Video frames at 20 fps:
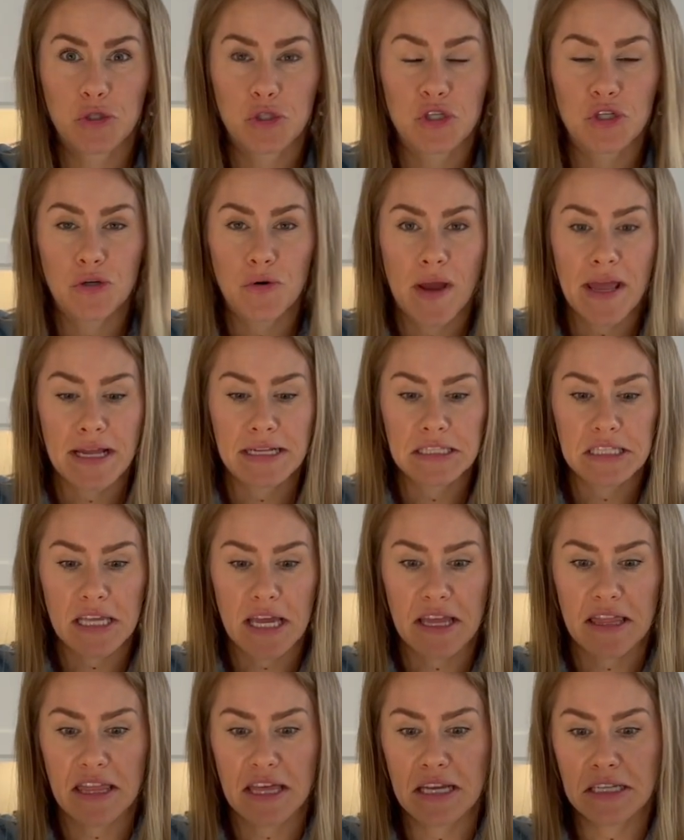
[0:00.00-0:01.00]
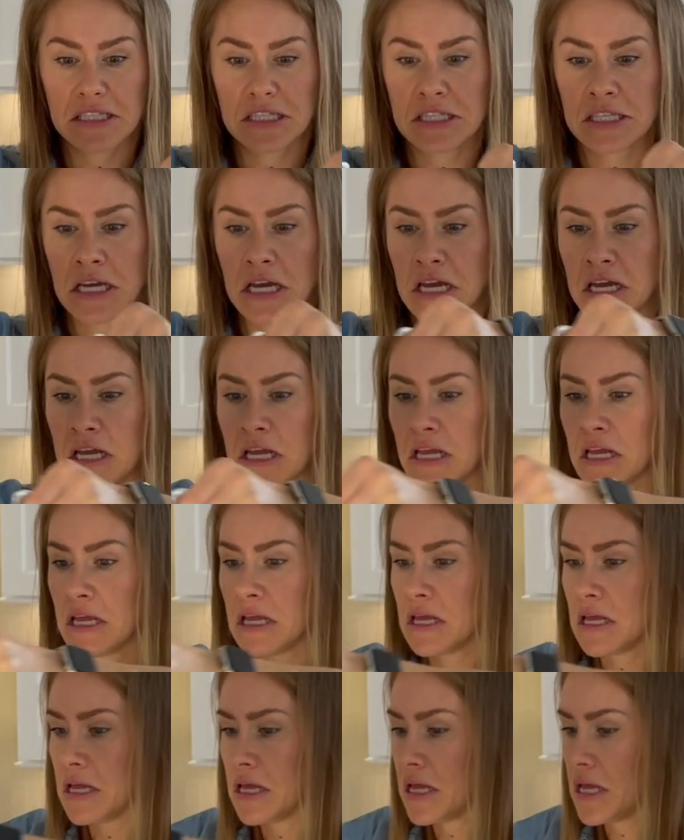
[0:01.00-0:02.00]
2 hands like this
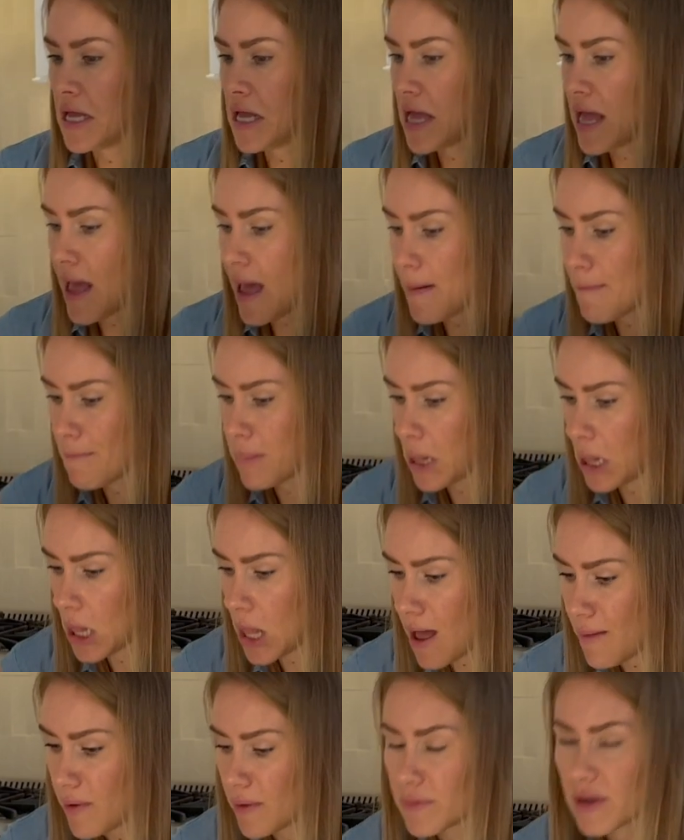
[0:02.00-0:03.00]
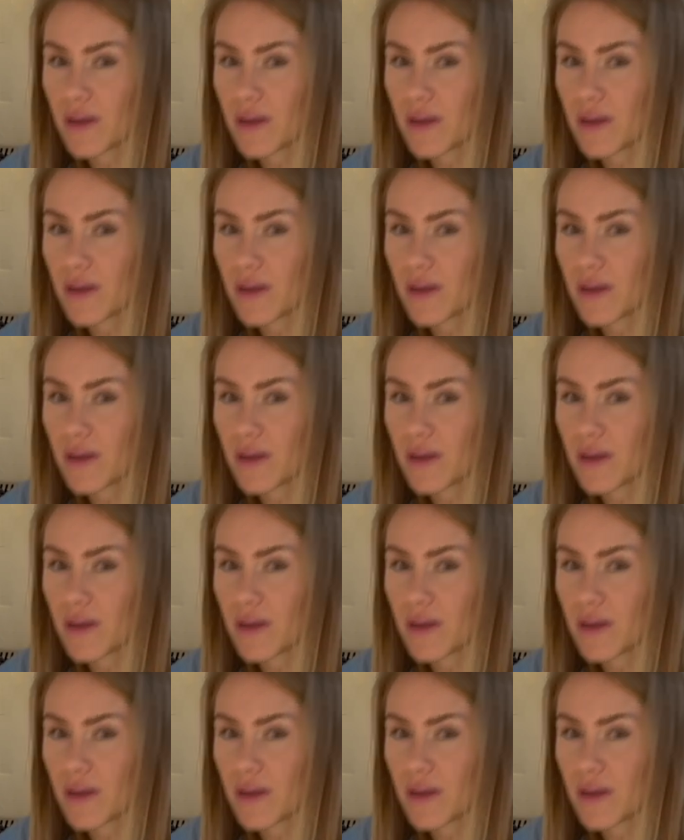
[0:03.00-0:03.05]
and plop them.